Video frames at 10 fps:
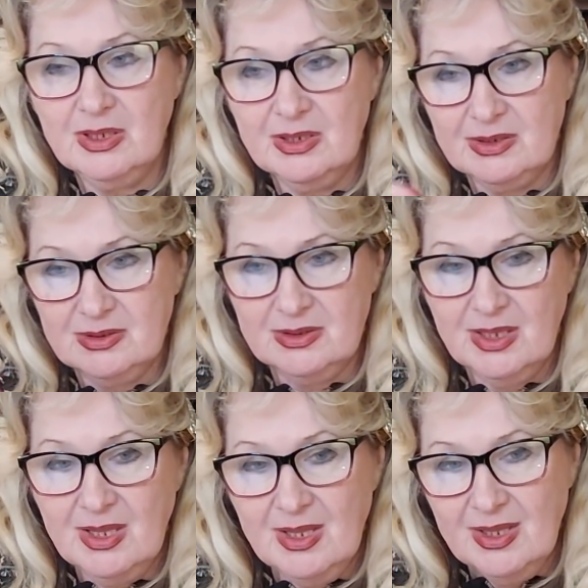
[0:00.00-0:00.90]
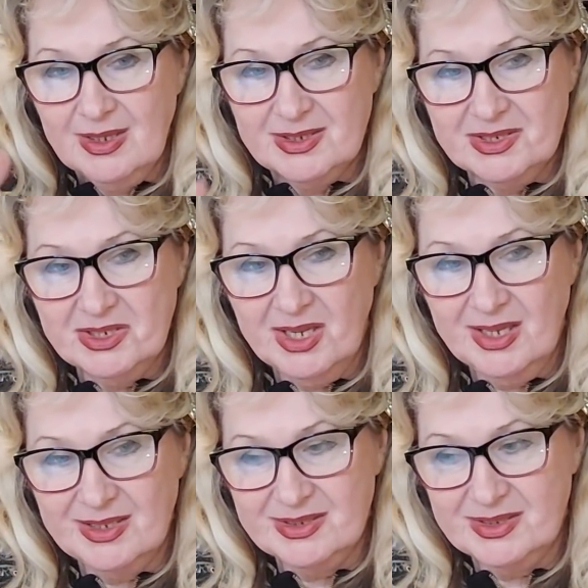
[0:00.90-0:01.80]
and she
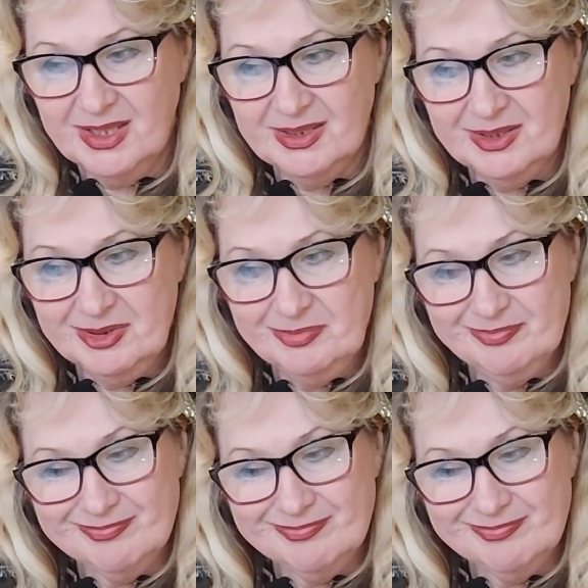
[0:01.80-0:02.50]
has that